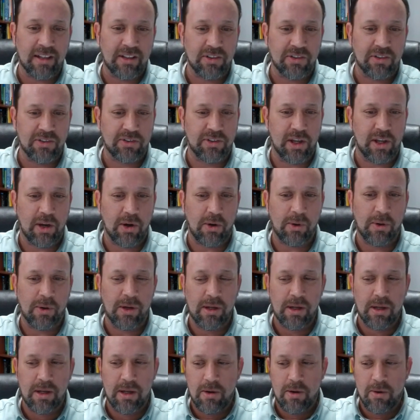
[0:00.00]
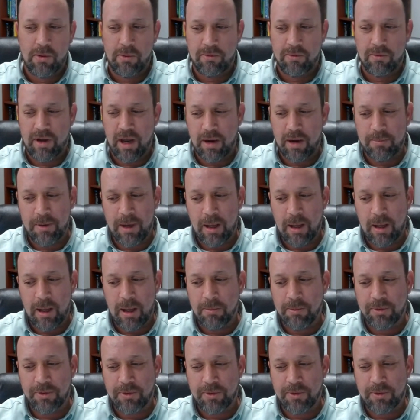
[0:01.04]
So we've got to be
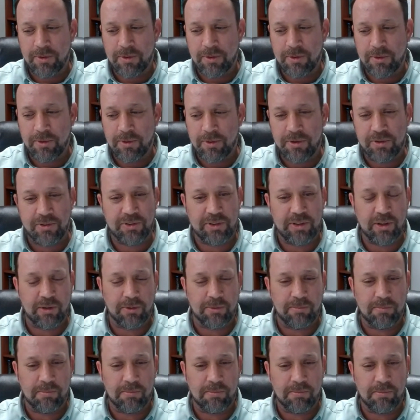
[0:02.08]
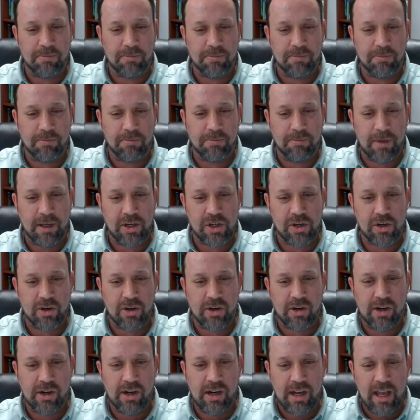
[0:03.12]
able to still make
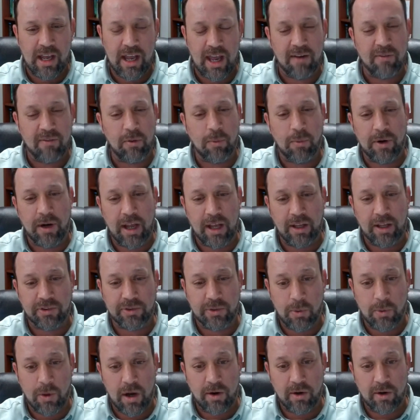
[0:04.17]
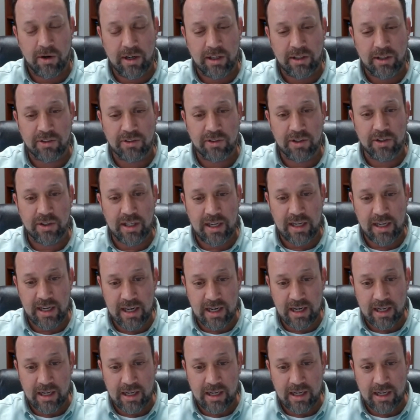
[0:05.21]
sure everyone has the water needs that they need.